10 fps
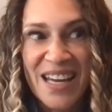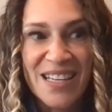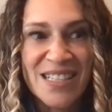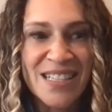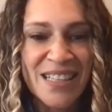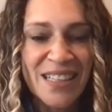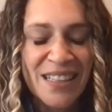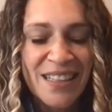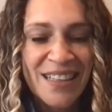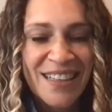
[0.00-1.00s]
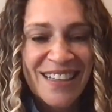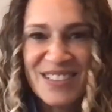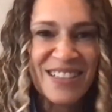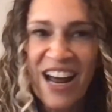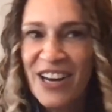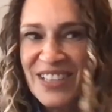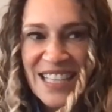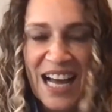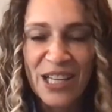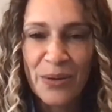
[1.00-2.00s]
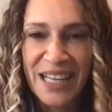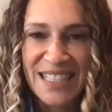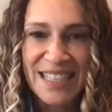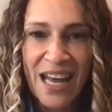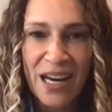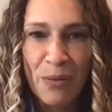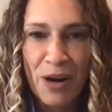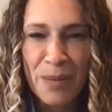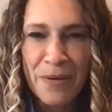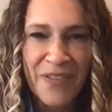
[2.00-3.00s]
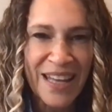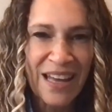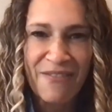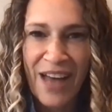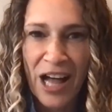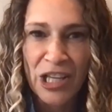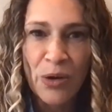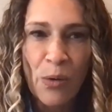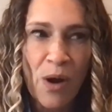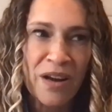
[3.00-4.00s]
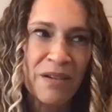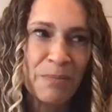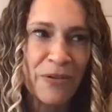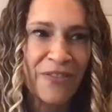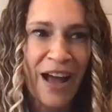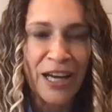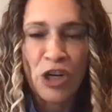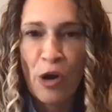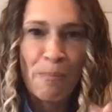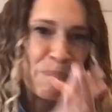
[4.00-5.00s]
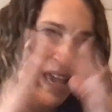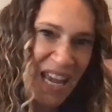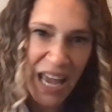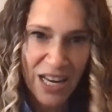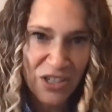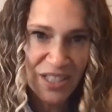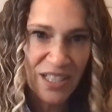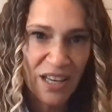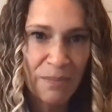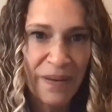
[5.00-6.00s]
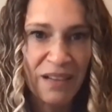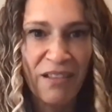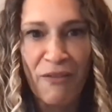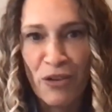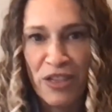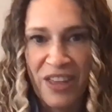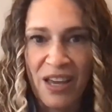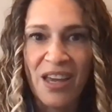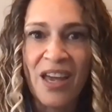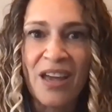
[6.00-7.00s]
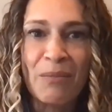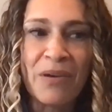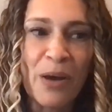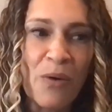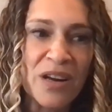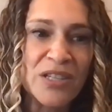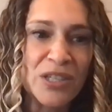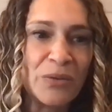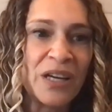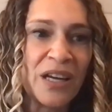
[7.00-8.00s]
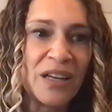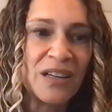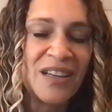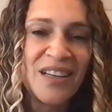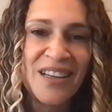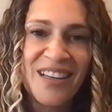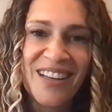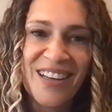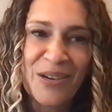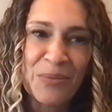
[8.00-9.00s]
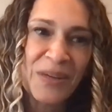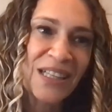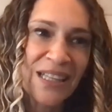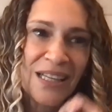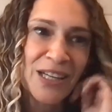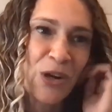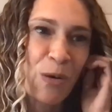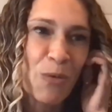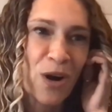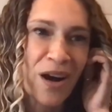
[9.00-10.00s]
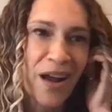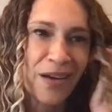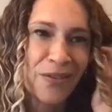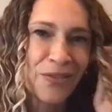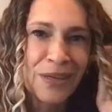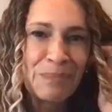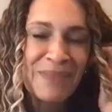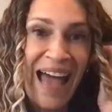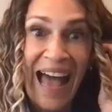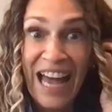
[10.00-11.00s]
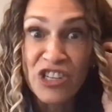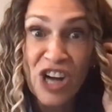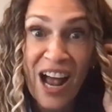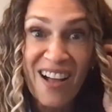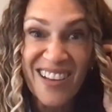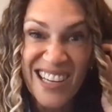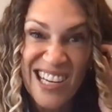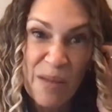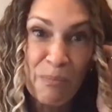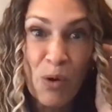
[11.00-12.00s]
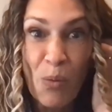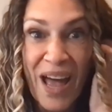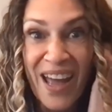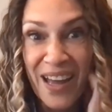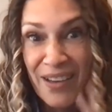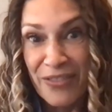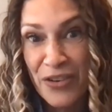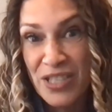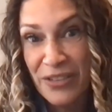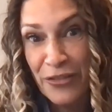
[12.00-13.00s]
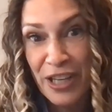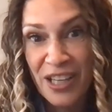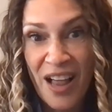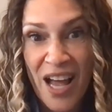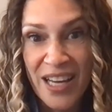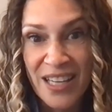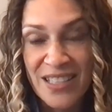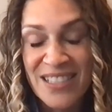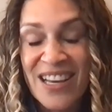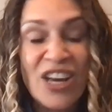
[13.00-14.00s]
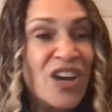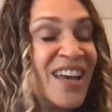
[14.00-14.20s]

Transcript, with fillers: And it was kind of exactly what I said. I want to provide that value. I want to provide, you know, big agency, big level thinking, but I want to do it in a really, you know, more kind of agile and nimble way for different clients.